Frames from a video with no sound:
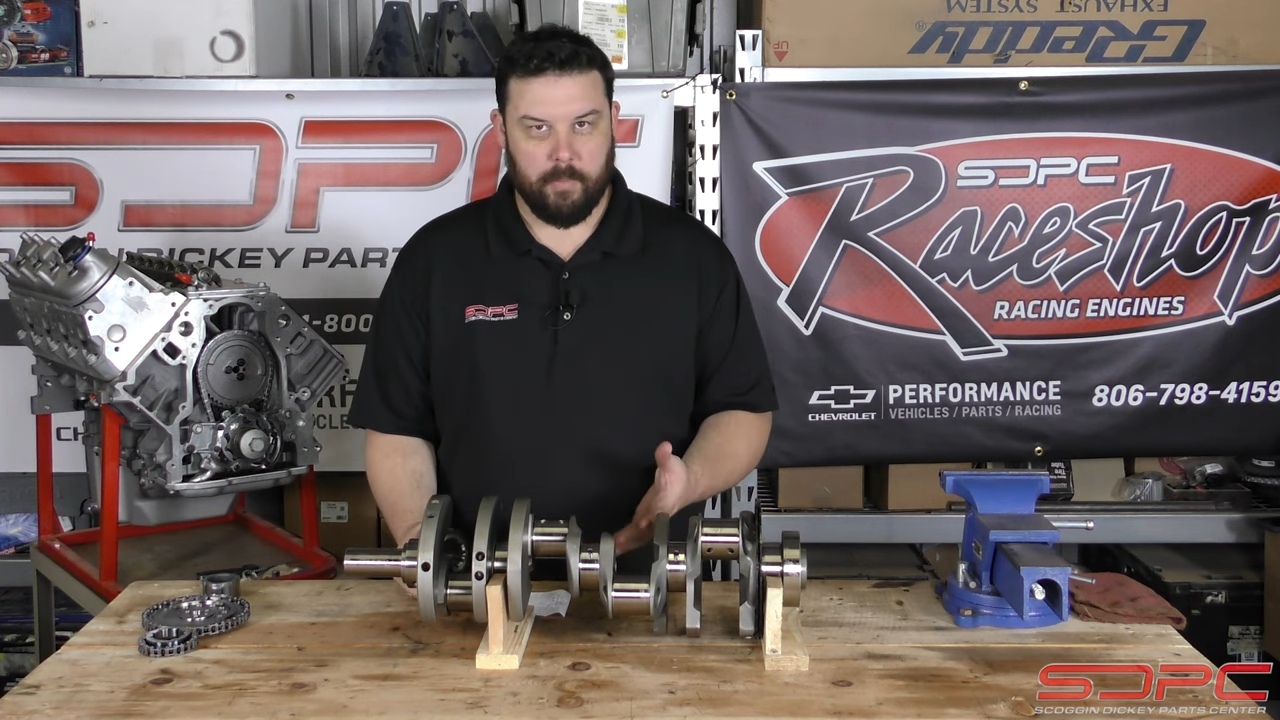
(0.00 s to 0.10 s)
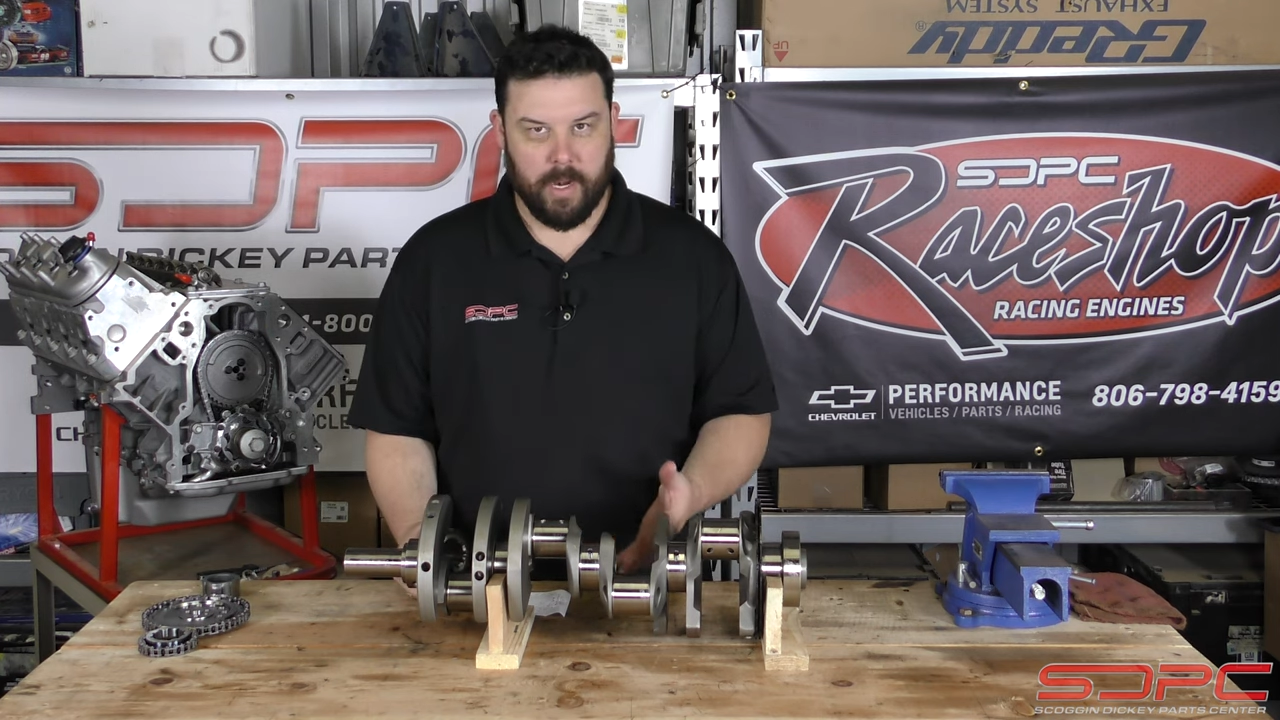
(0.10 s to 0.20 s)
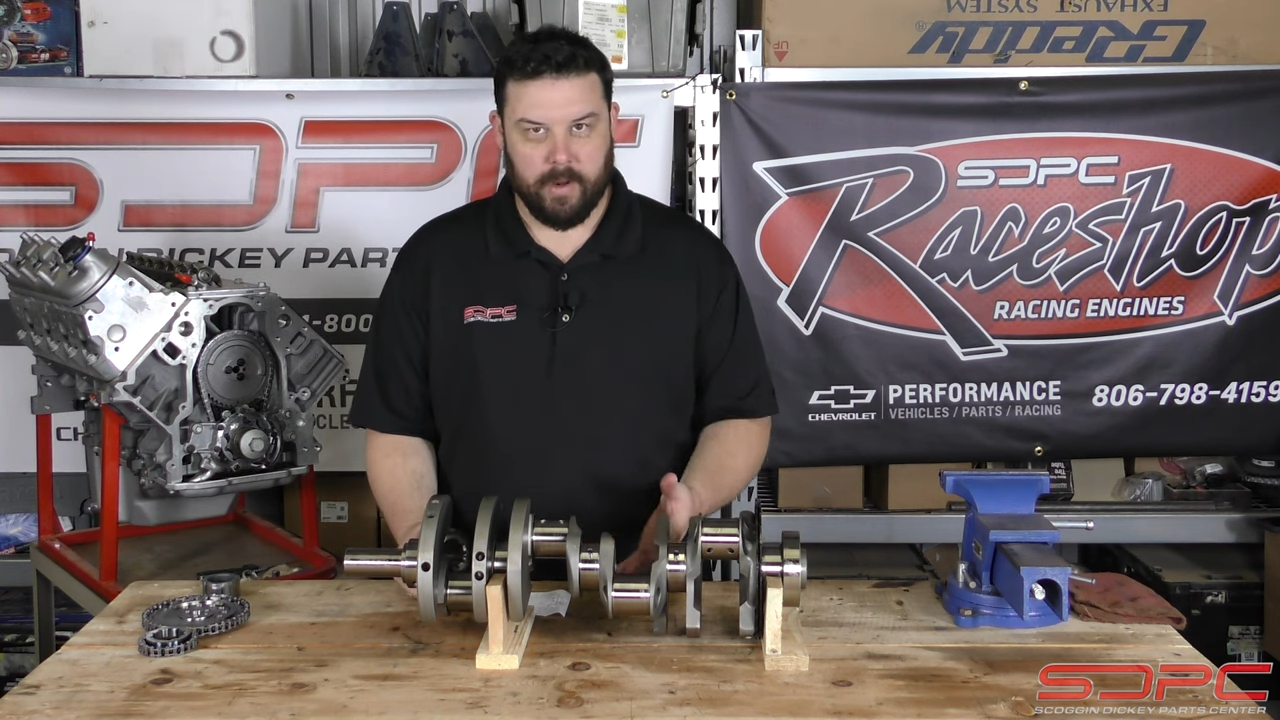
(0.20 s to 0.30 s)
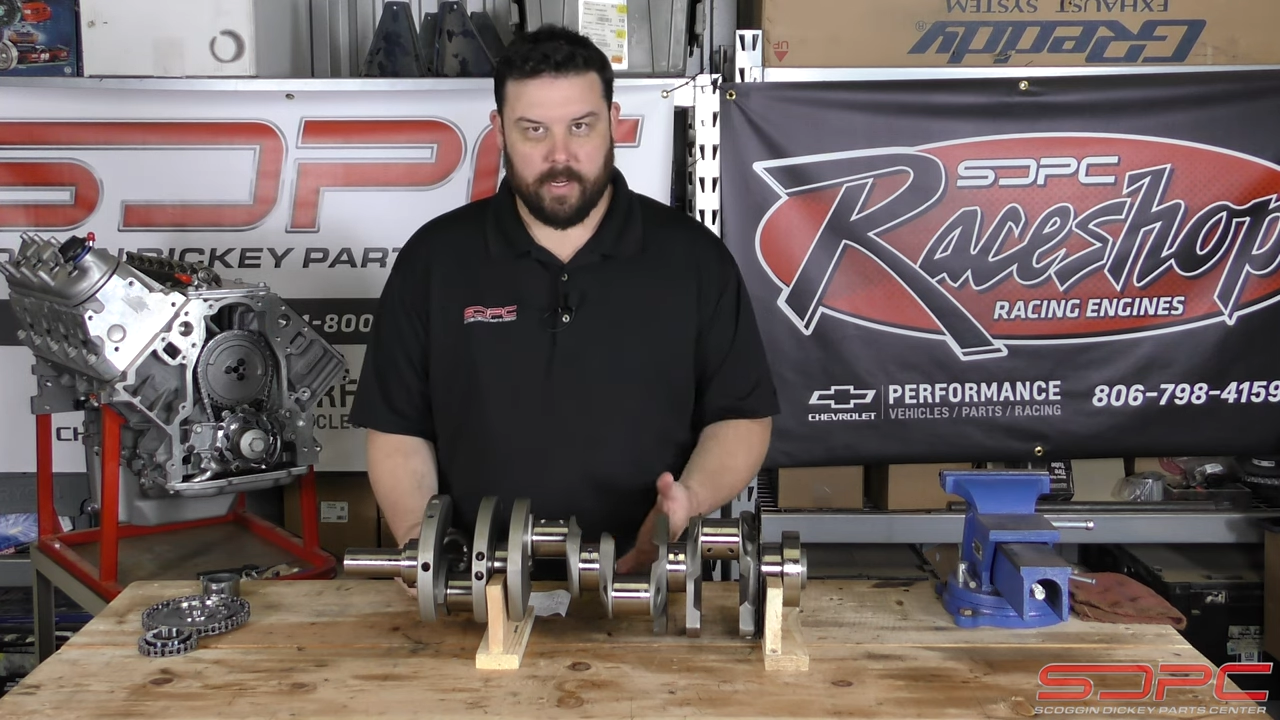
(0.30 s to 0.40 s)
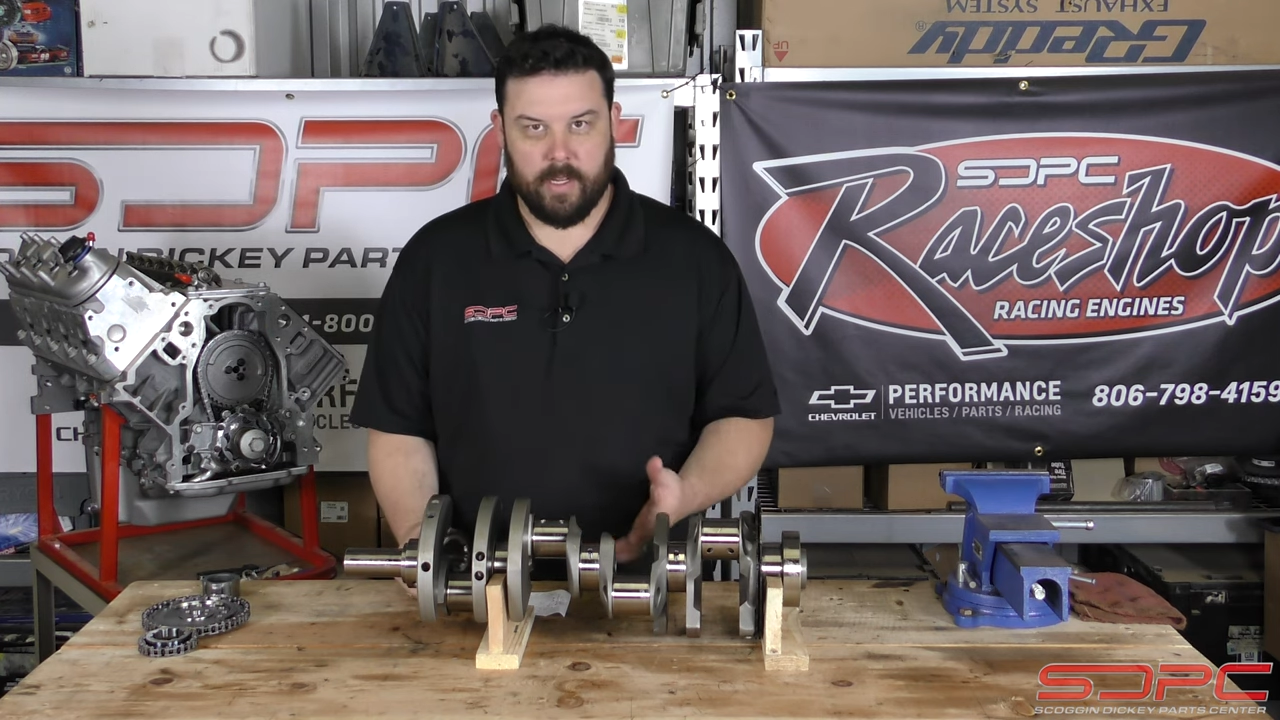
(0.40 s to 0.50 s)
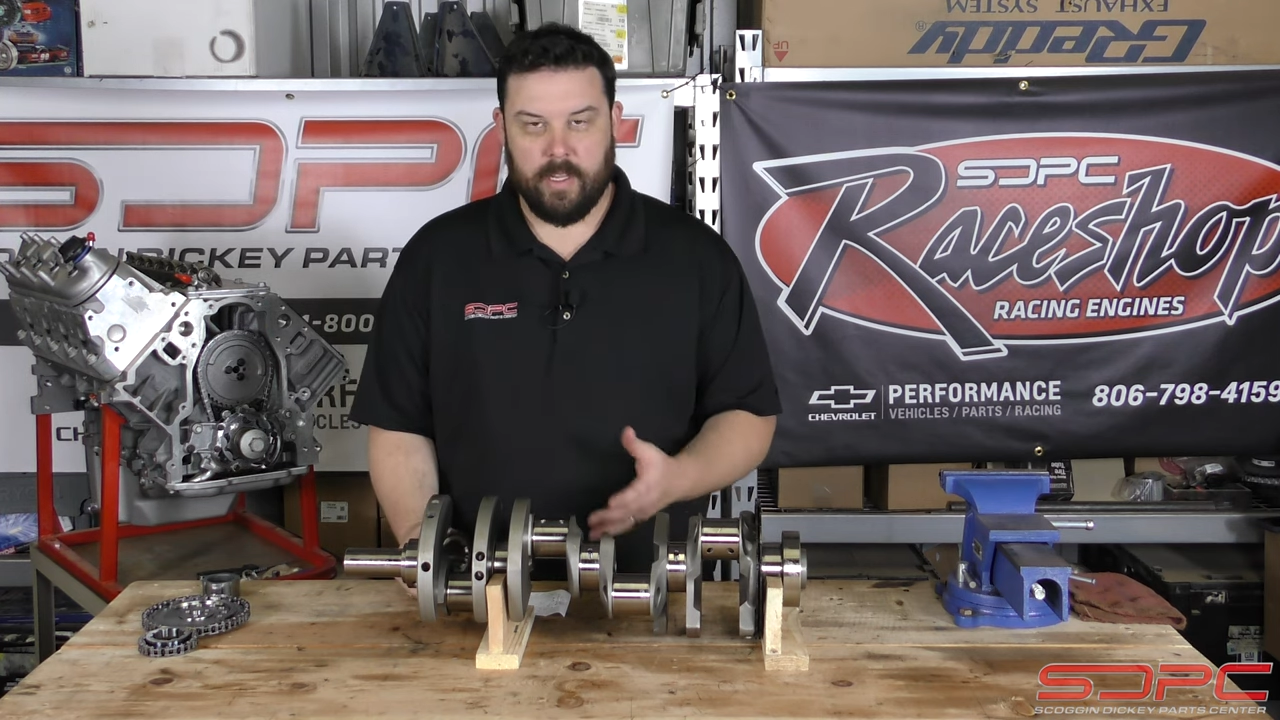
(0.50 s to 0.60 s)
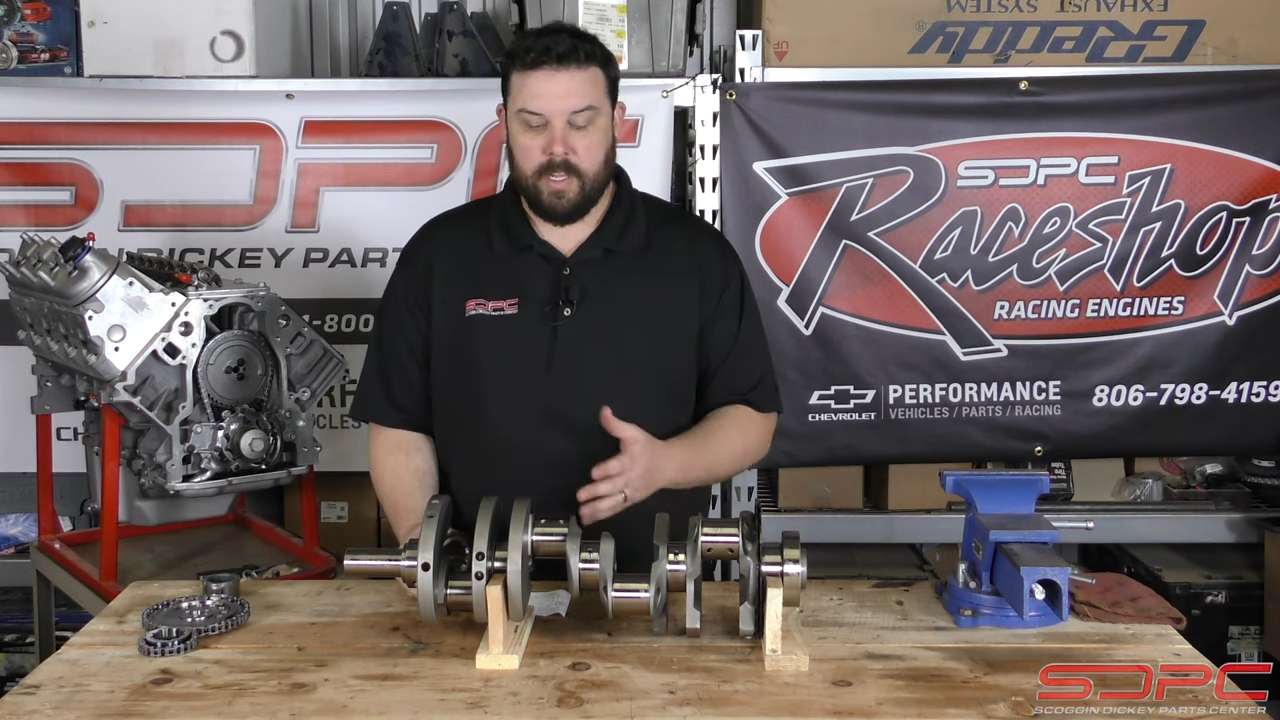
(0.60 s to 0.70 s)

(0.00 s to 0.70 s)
bearing,